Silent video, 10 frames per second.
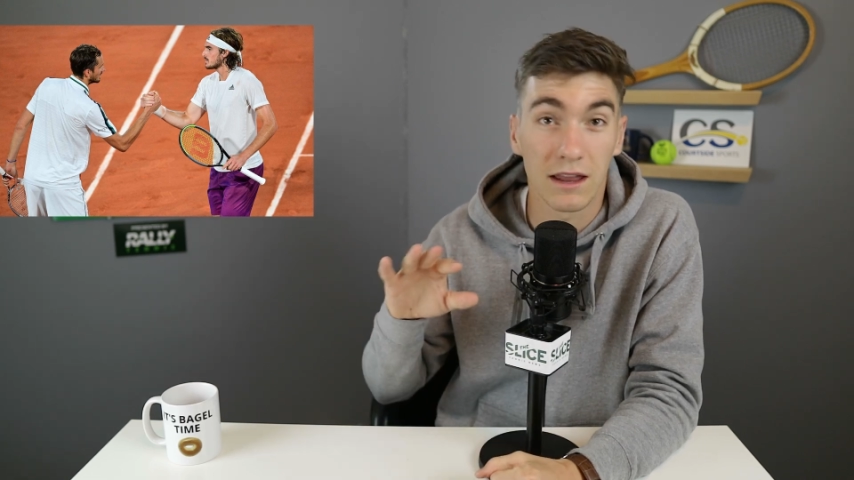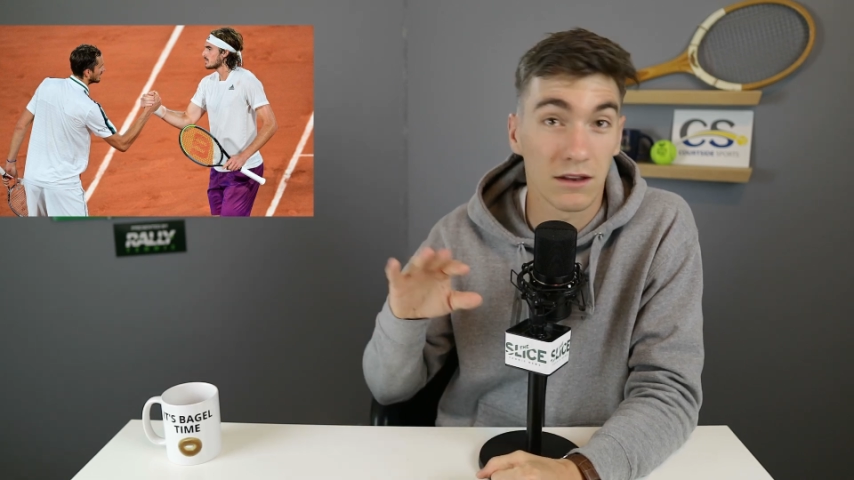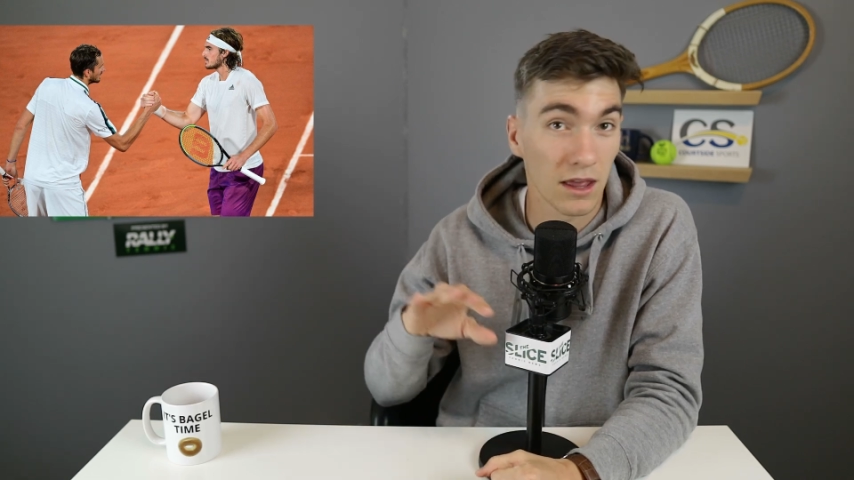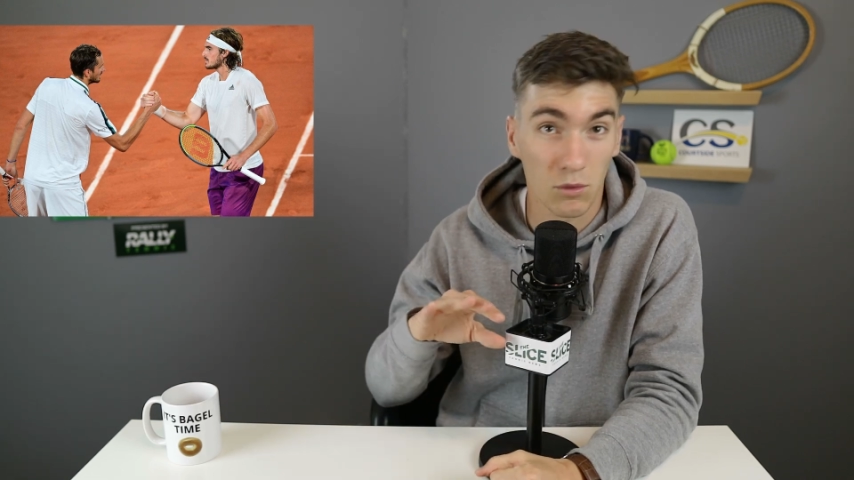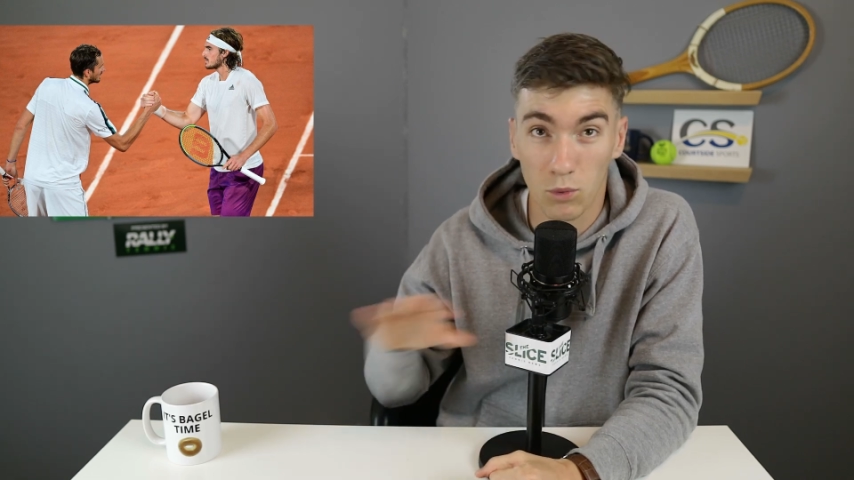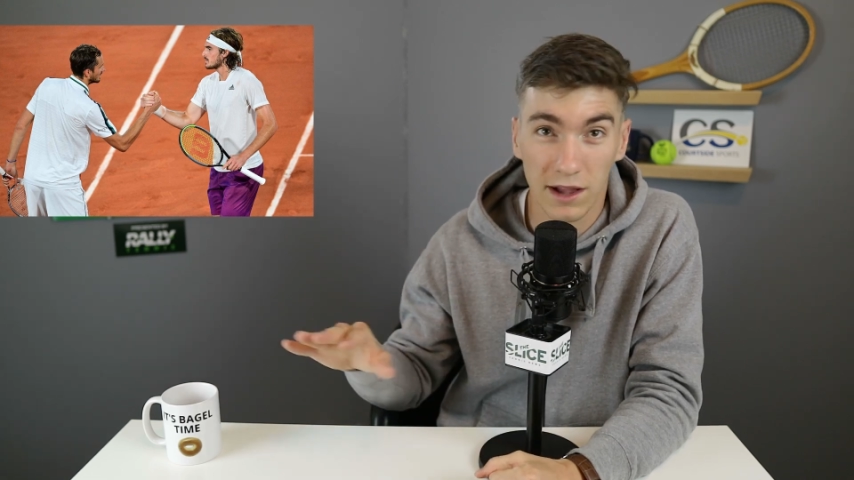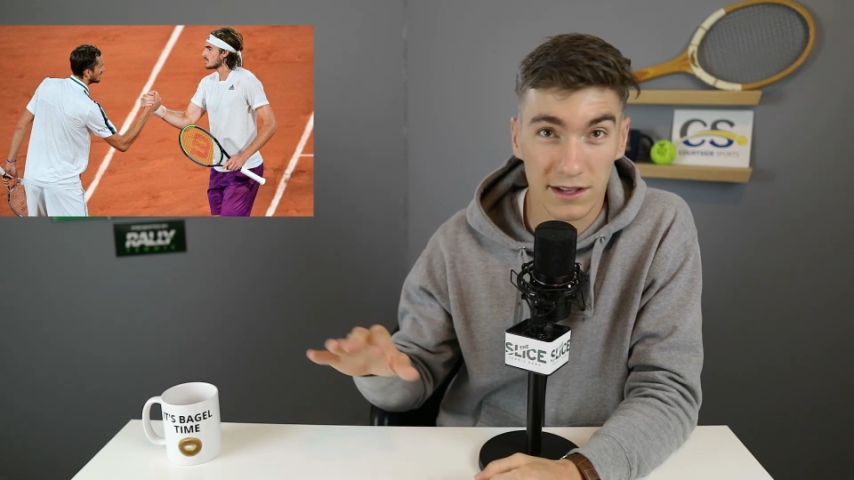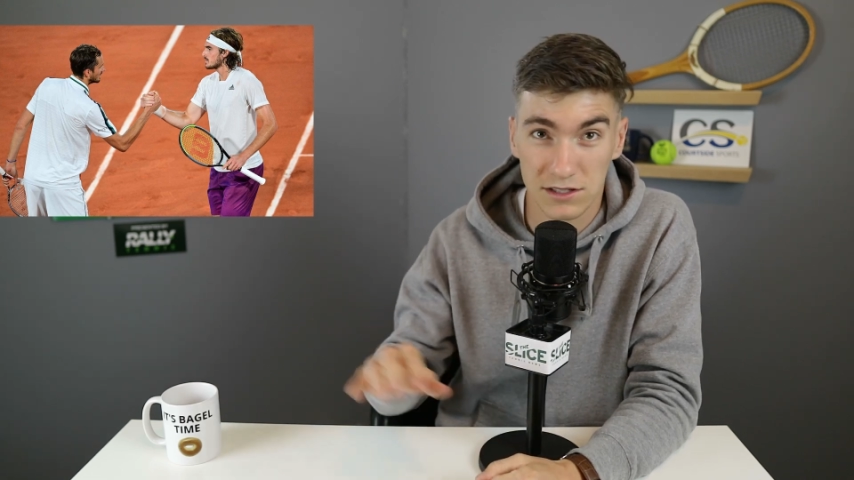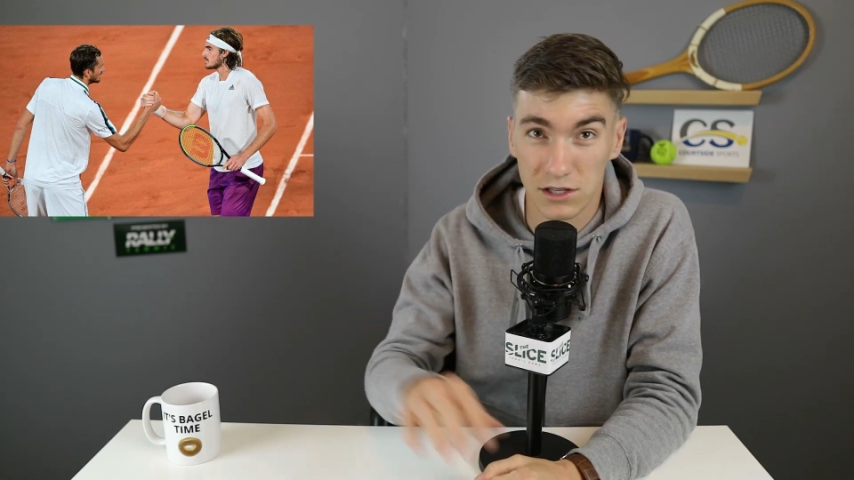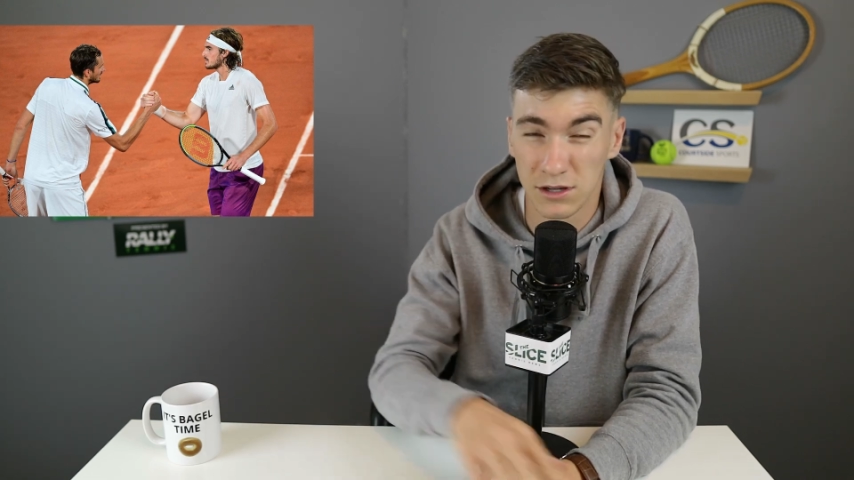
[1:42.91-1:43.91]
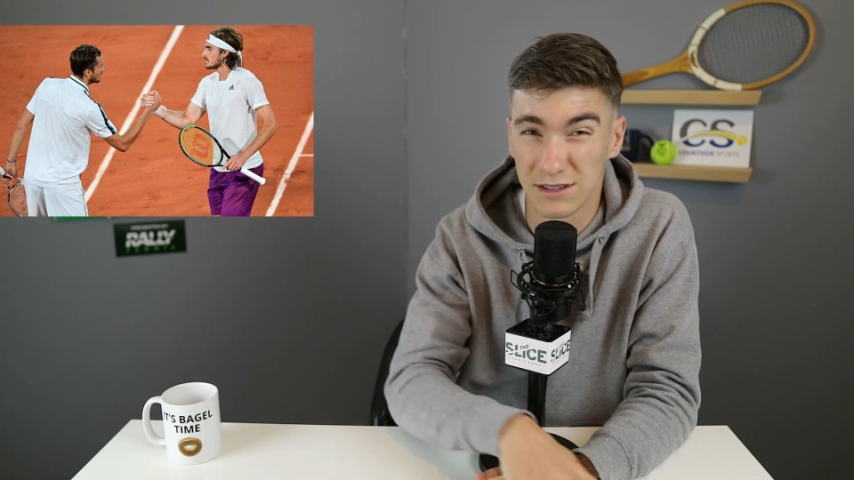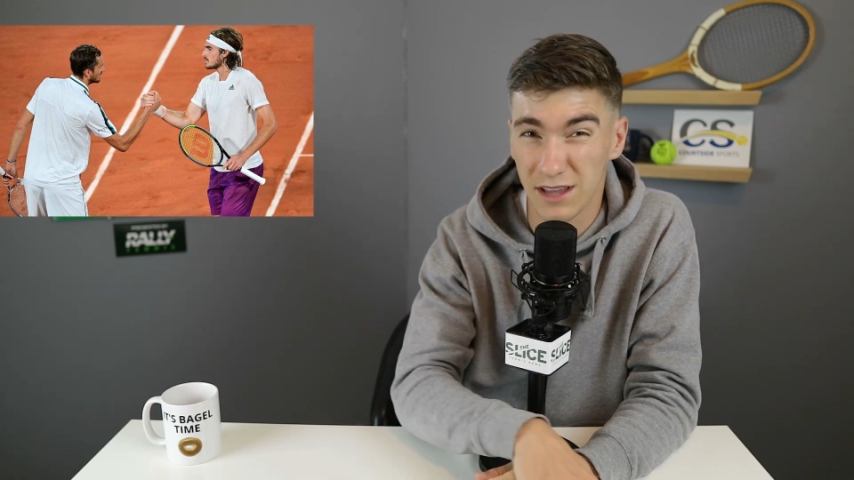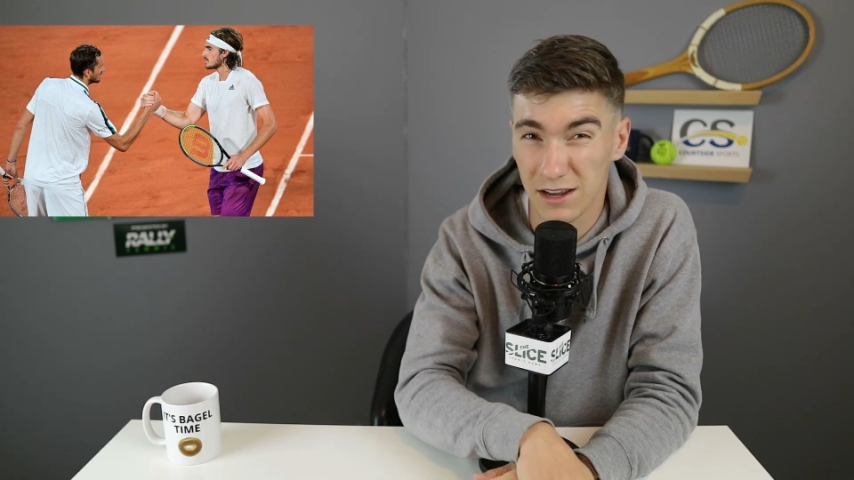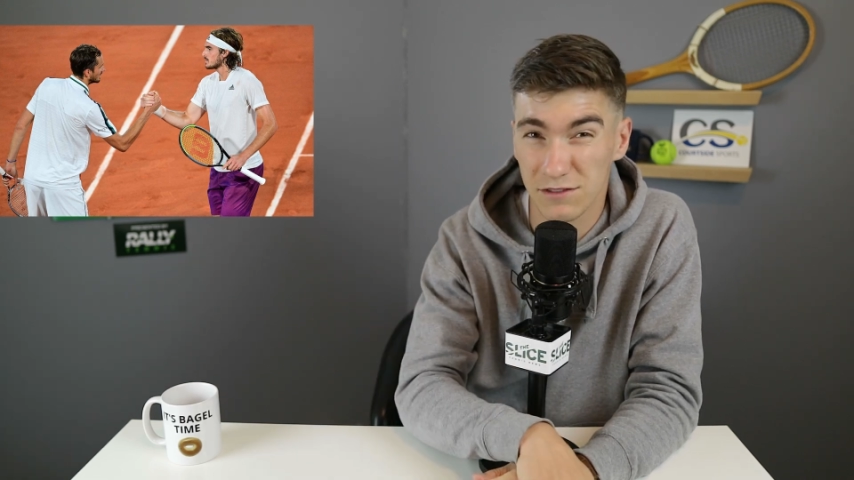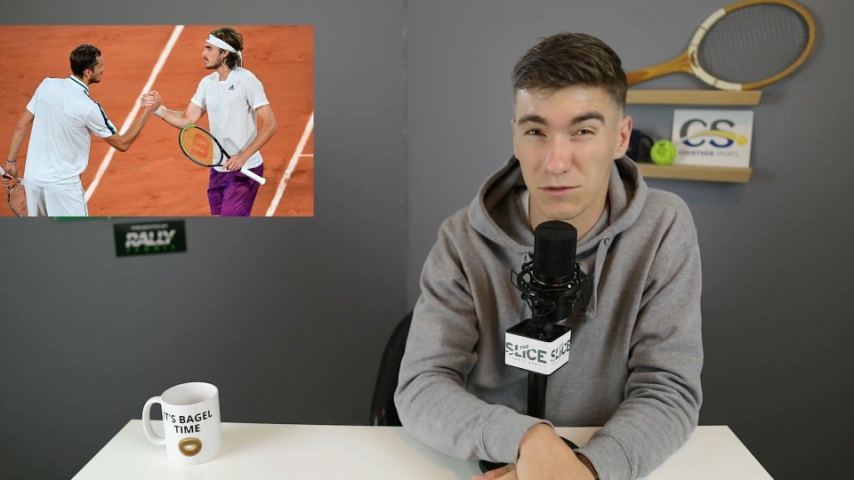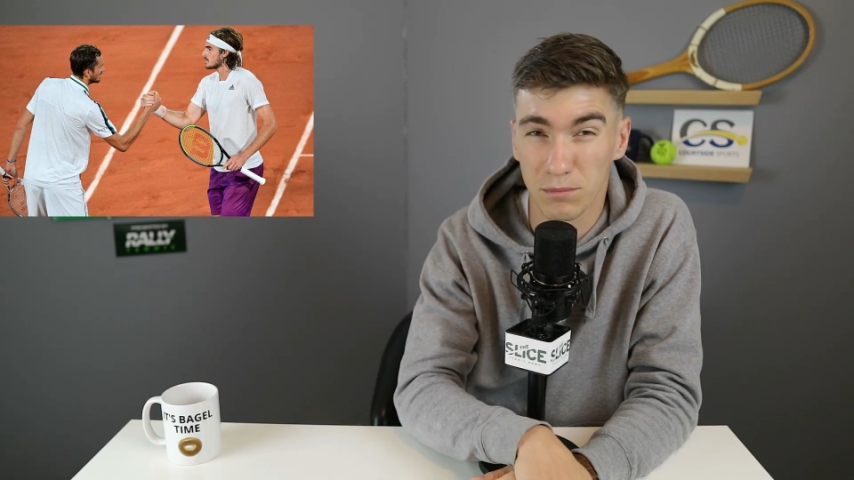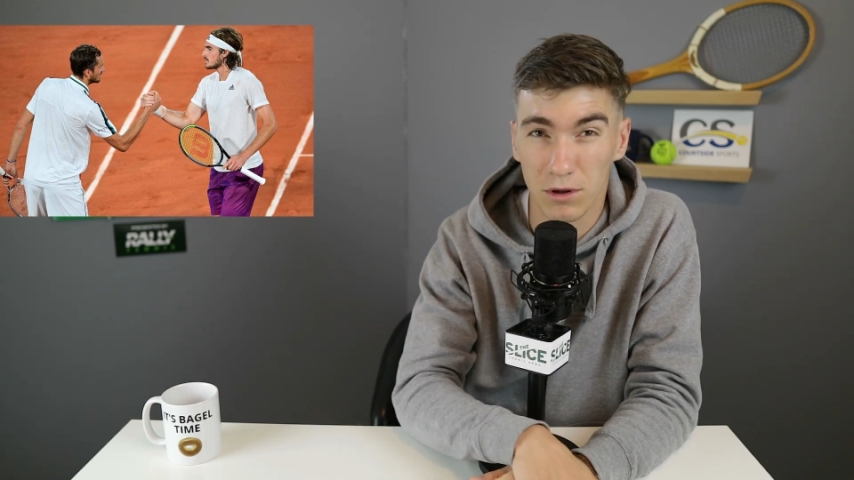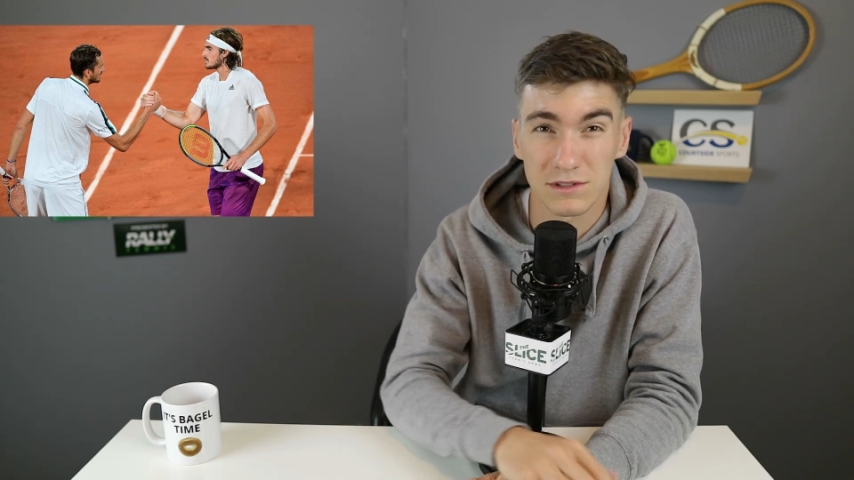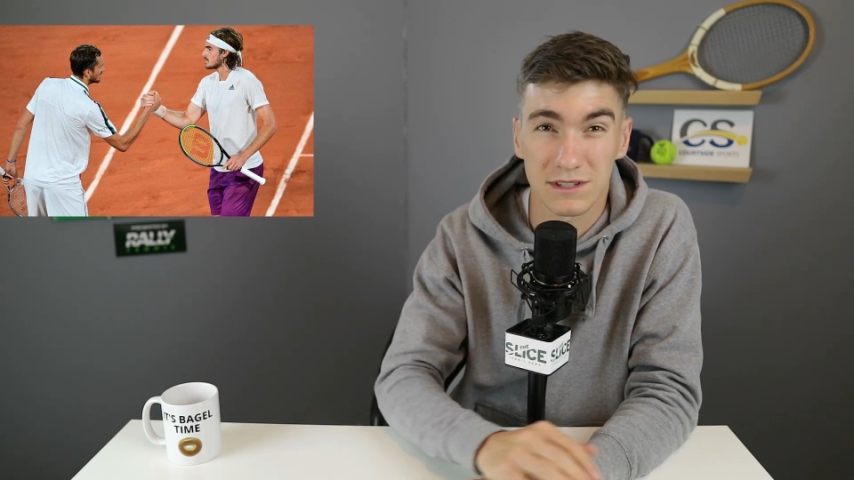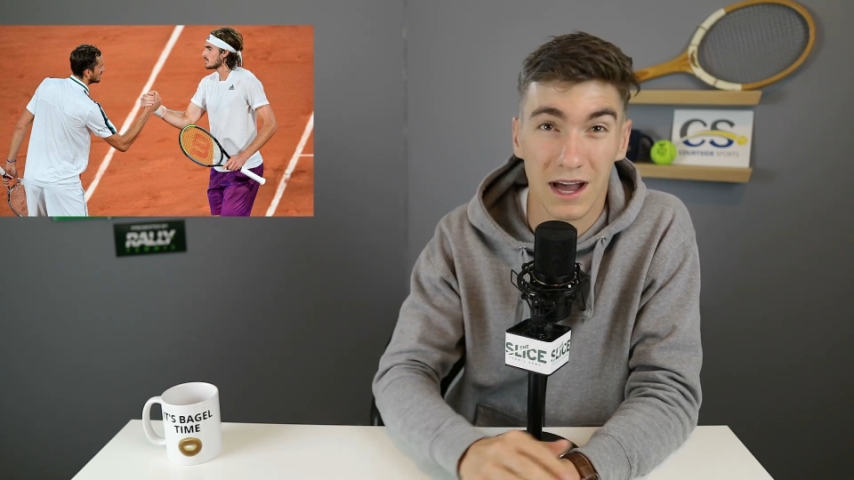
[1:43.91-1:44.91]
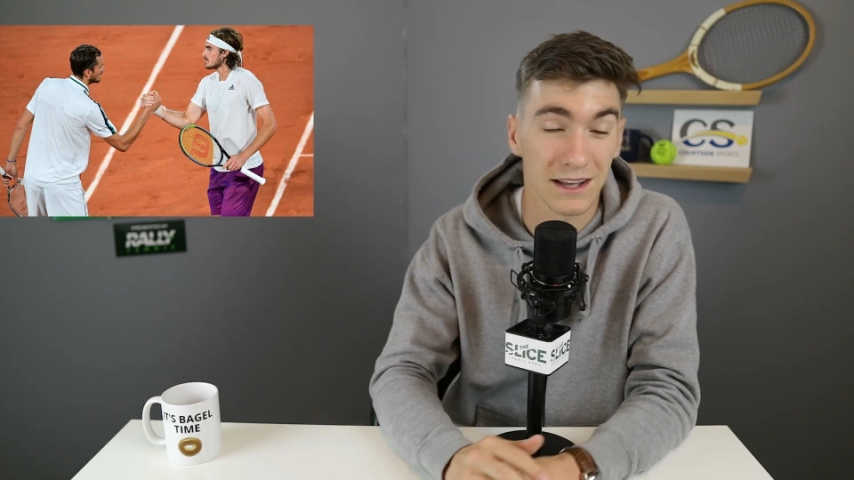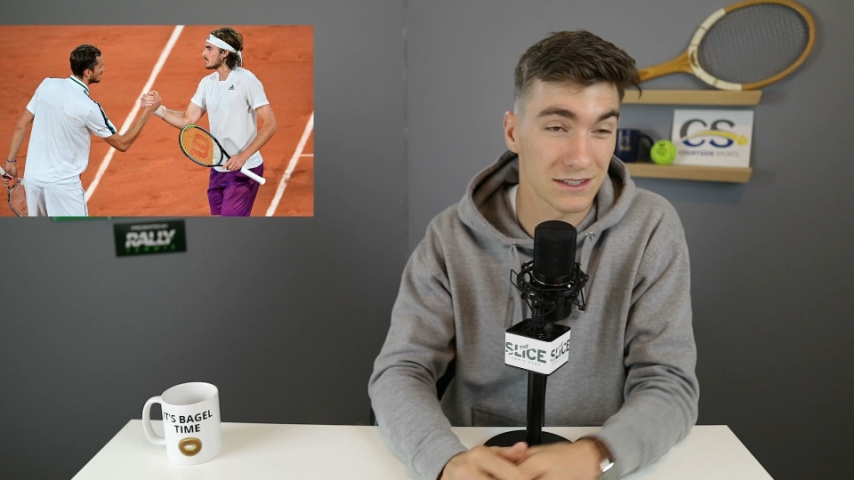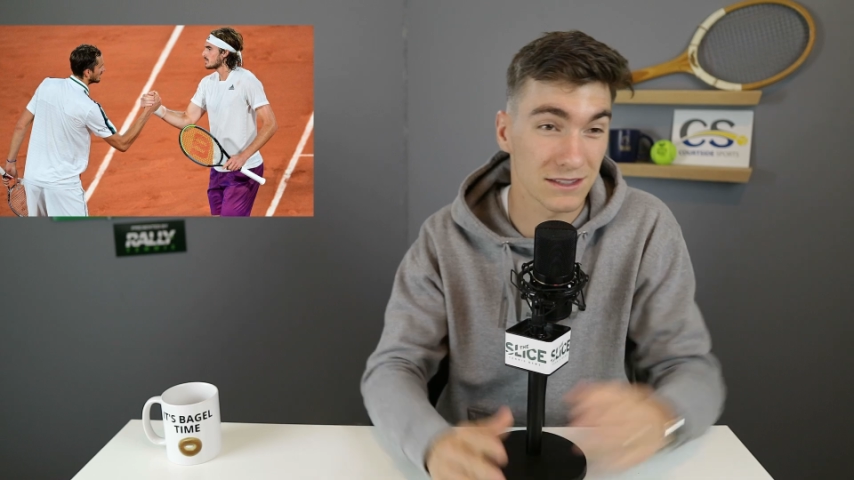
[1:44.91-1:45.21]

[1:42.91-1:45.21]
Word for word: and like well-executed tennis from both sides.